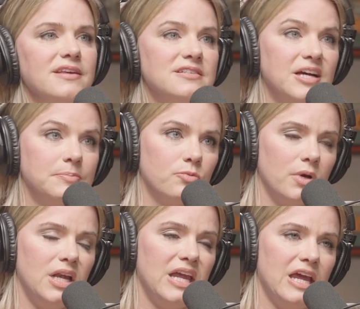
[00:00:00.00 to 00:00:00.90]
stopped
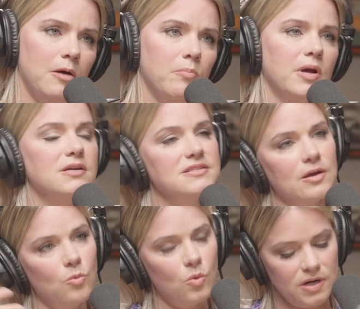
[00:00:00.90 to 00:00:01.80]
reading it because
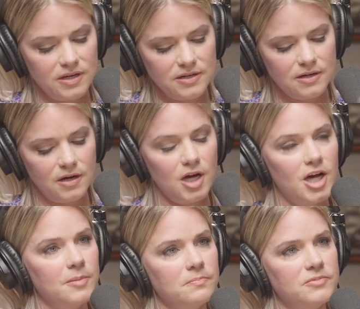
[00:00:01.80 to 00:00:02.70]
I wanted
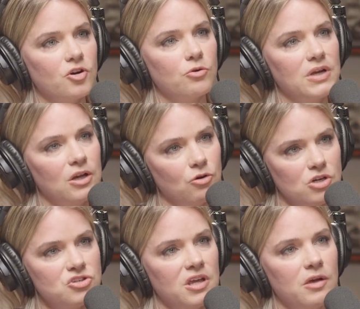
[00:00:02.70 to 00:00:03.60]
to start reading
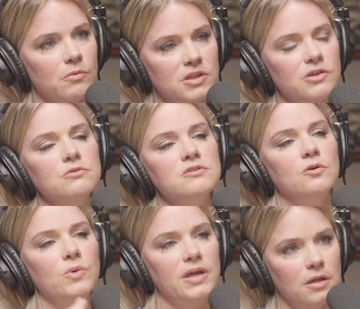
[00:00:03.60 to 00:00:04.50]
Crushing It with you
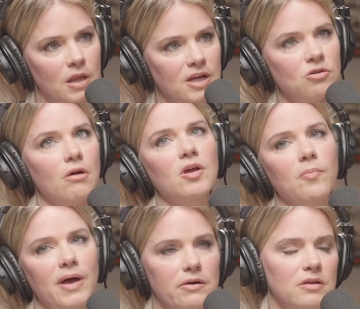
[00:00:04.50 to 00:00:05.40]
so we could like talk
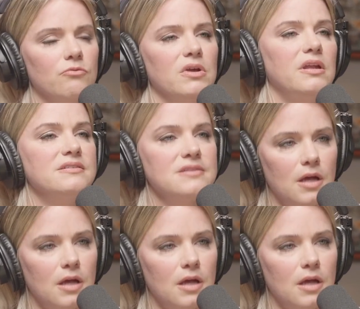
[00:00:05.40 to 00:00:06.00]
about it and read it